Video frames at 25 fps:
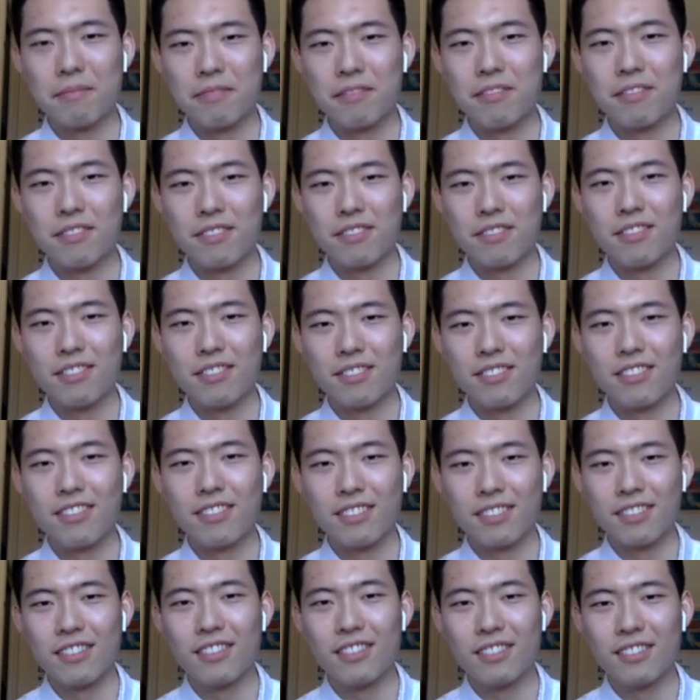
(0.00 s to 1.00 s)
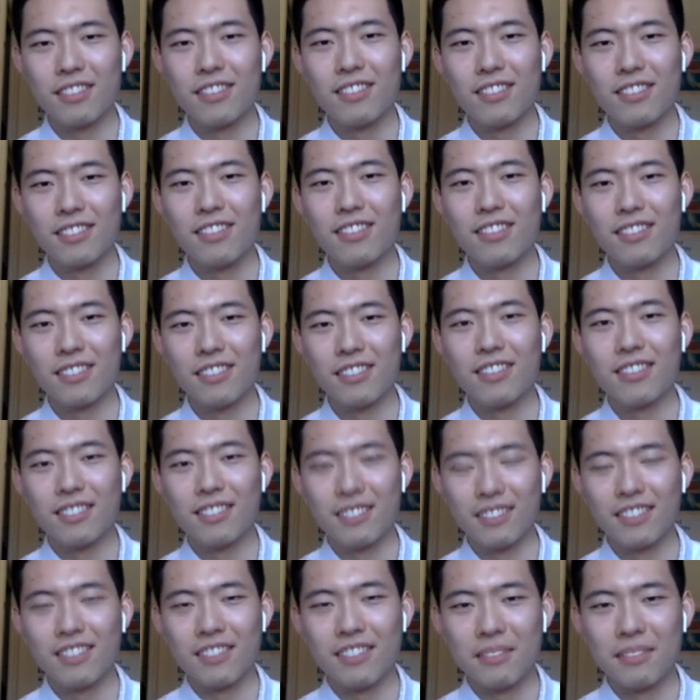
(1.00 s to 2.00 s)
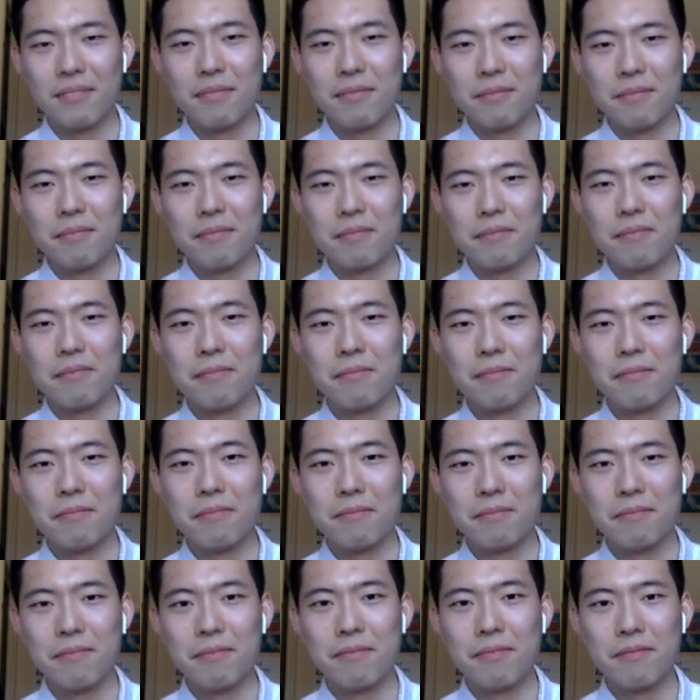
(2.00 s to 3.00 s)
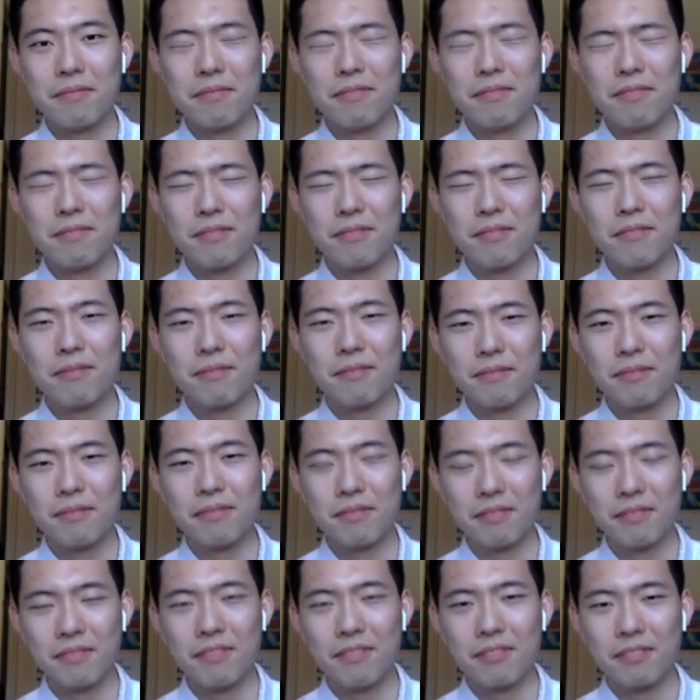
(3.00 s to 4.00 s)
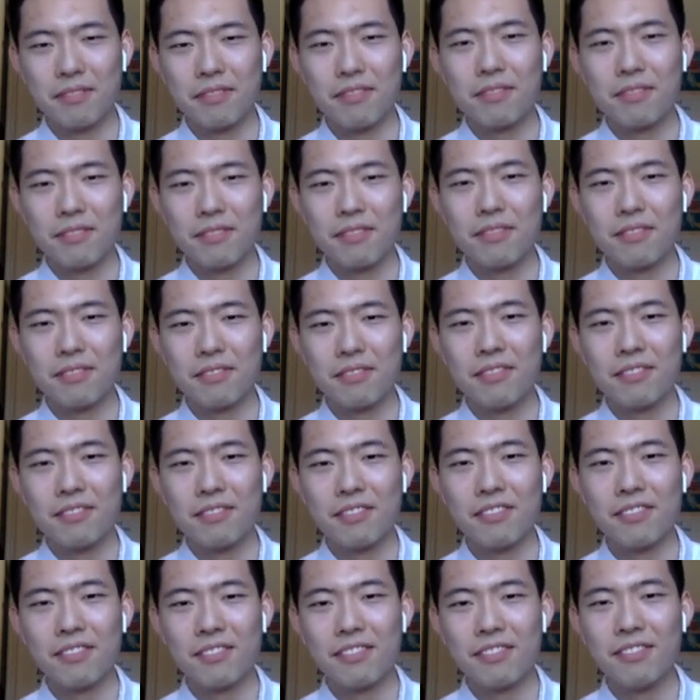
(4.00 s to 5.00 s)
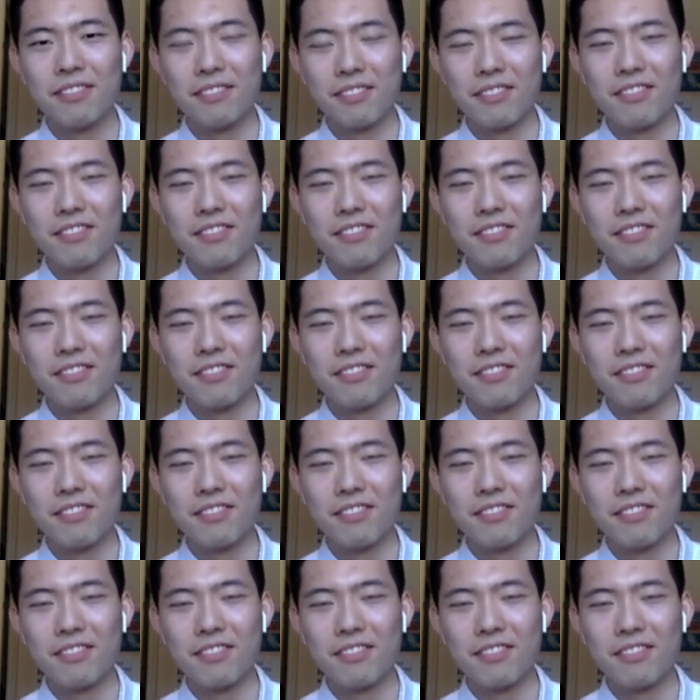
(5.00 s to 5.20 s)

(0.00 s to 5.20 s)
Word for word: Junior Fellowship, which is a very prestigious fellowship, in order to go to a, you know regular